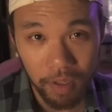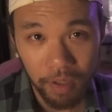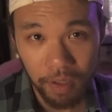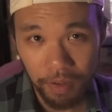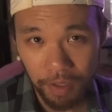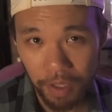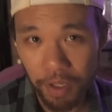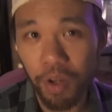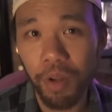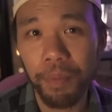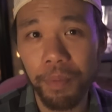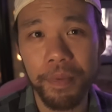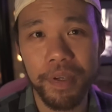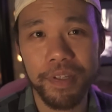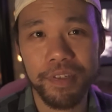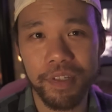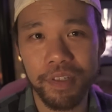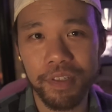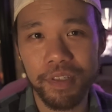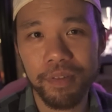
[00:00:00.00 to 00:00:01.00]
They all
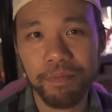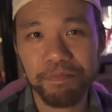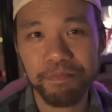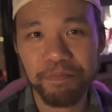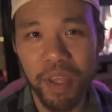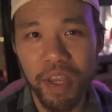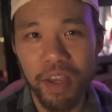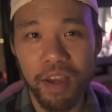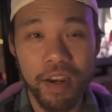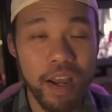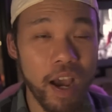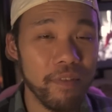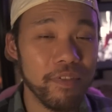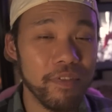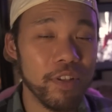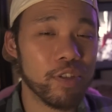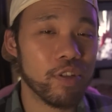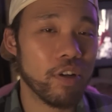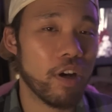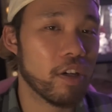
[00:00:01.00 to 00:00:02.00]
miss it. Now, I
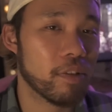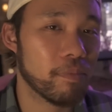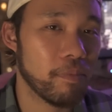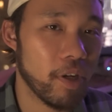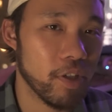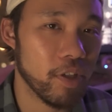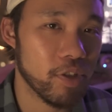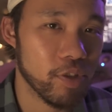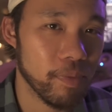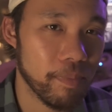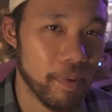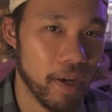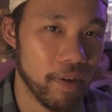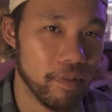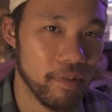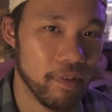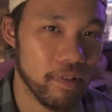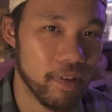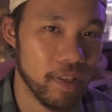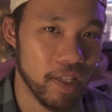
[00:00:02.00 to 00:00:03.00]
haven't talked much
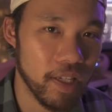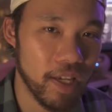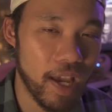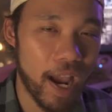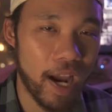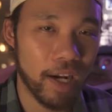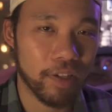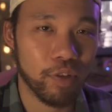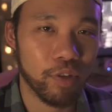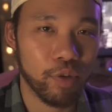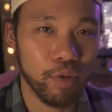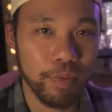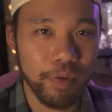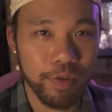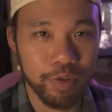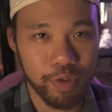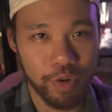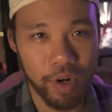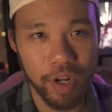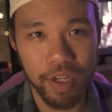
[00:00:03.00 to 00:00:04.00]
about the actor who
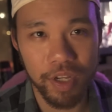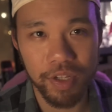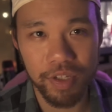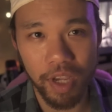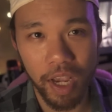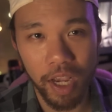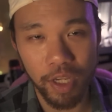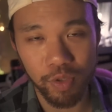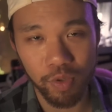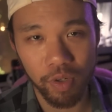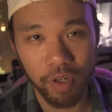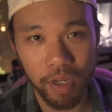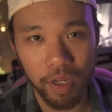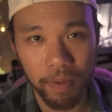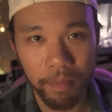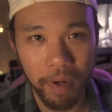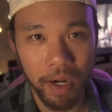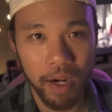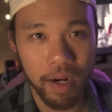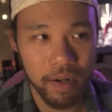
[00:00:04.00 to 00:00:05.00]
portrays Ezra
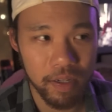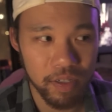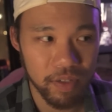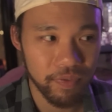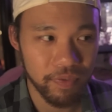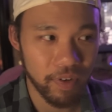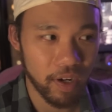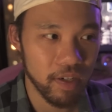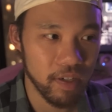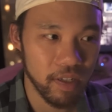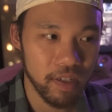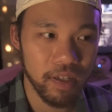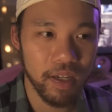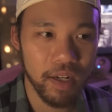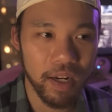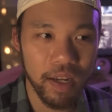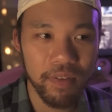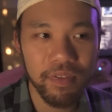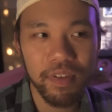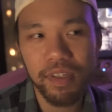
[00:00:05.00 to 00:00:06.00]
Iman Esfandi,
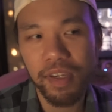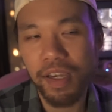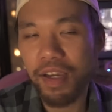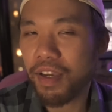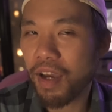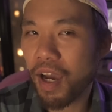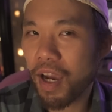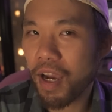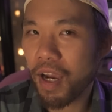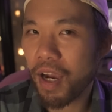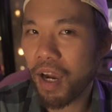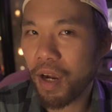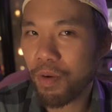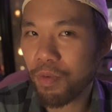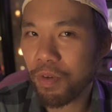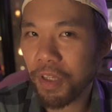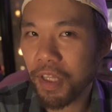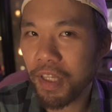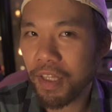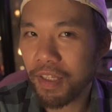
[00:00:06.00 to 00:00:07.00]
and I have to say, I
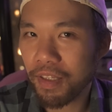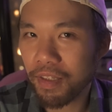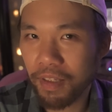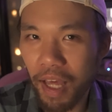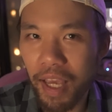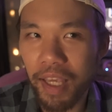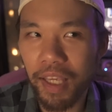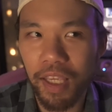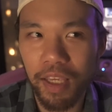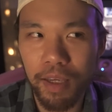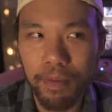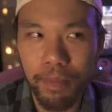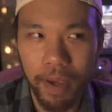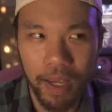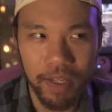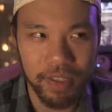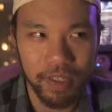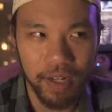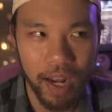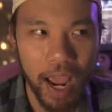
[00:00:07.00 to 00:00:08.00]
really like him
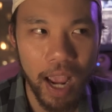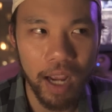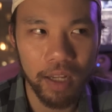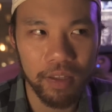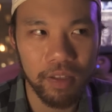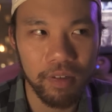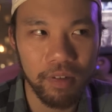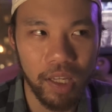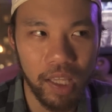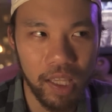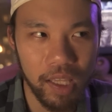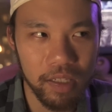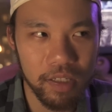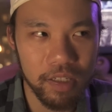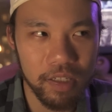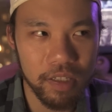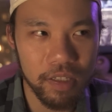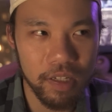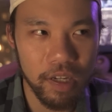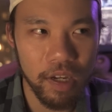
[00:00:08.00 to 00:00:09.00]
as an actor.
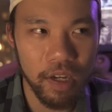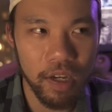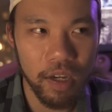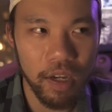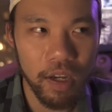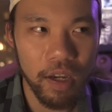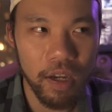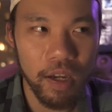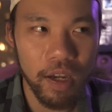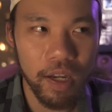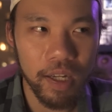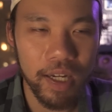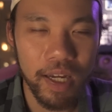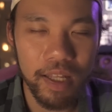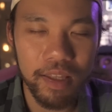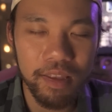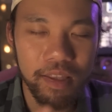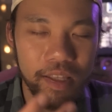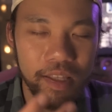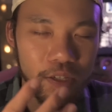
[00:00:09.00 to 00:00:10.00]
He's
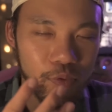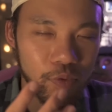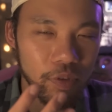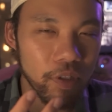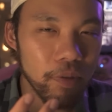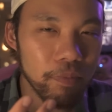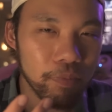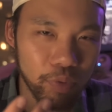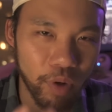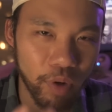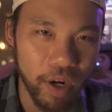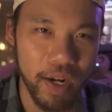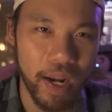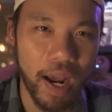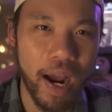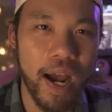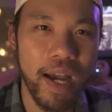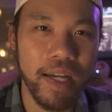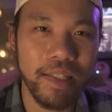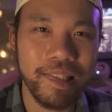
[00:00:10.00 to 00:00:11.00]
got these really bright
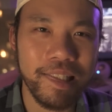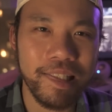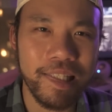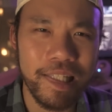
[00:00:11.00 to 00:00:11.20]
eyes.